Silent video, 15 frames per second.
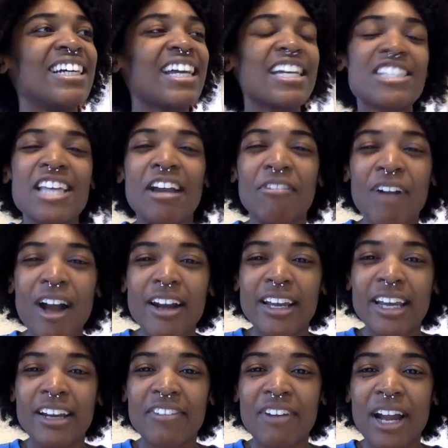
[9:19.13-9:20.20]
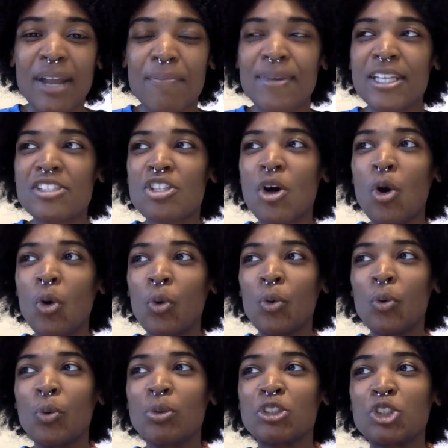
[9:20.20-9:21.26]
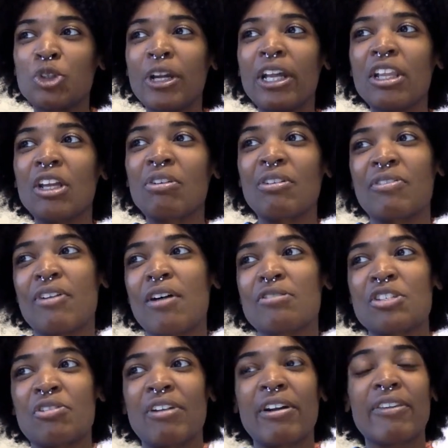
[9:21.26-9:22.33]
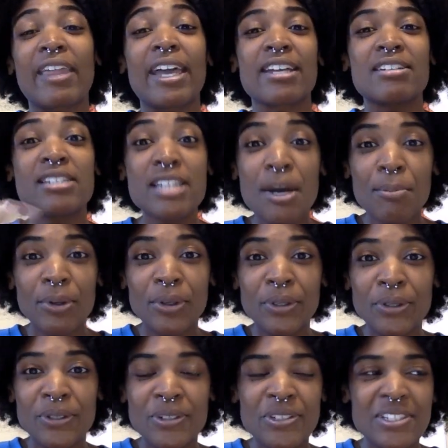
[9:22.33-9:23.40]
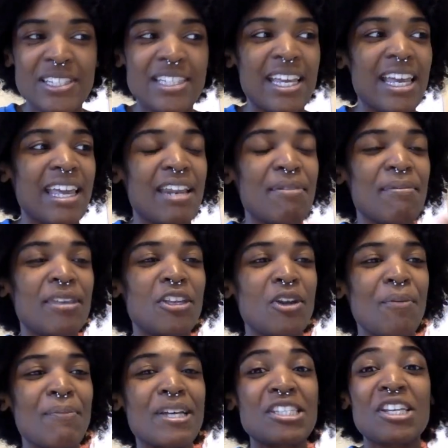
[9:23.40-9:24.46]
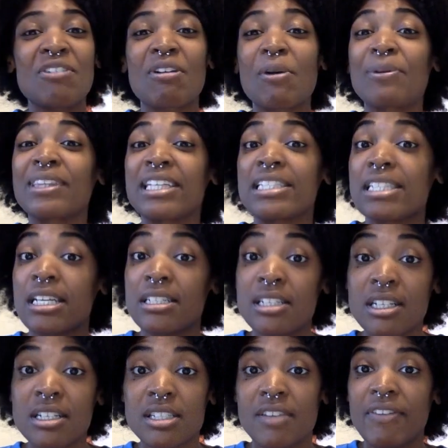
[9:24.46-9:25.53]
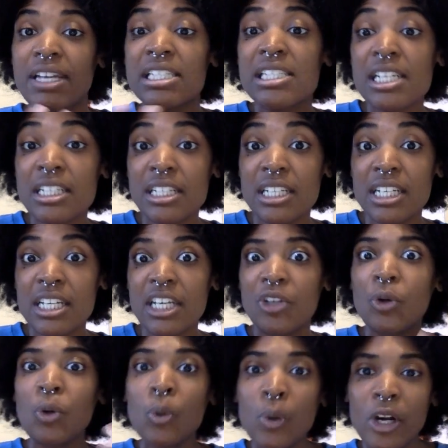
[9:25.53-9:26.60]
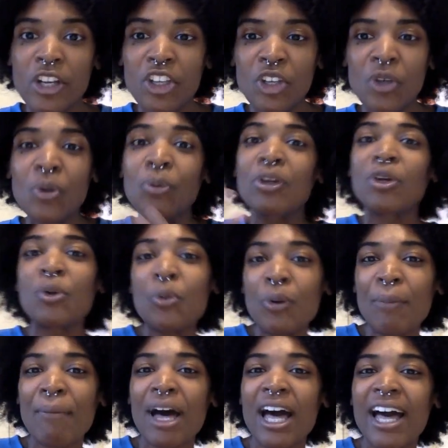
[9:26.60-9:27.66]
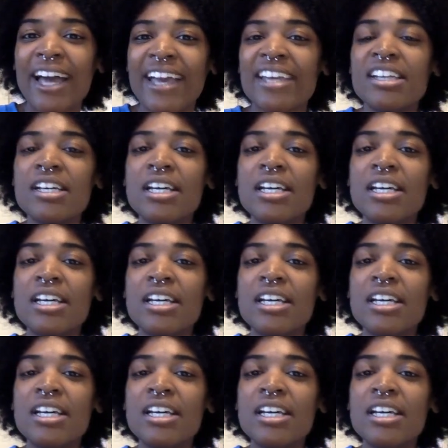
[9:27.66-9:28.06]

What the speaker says: it's ironic, right? Because the whole trailer revolves around like doubles and, you know, messing around with these ideas of identity and who are you and who am I?